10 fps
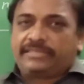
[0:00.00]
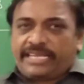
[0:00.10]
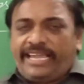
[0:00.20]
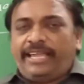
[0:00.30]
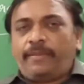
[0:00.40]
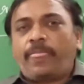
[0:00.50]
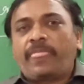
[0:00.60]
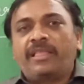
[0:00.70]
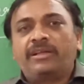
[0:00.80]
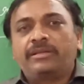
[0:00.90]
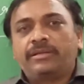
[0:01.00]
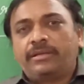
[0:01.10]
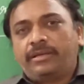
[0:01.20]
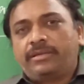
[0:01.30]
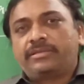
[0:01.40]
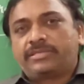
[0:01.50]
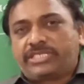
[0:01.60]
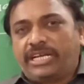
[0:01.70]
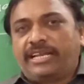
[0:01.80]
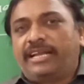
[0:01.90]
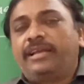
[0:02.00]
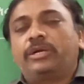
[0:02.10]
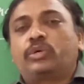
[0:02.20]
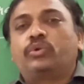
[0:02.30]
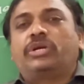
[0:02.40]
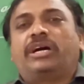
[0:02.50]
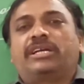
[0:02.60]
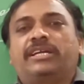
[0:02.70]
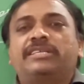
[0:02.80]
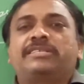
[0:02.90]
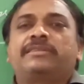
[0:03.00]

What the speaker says: three children, two daughters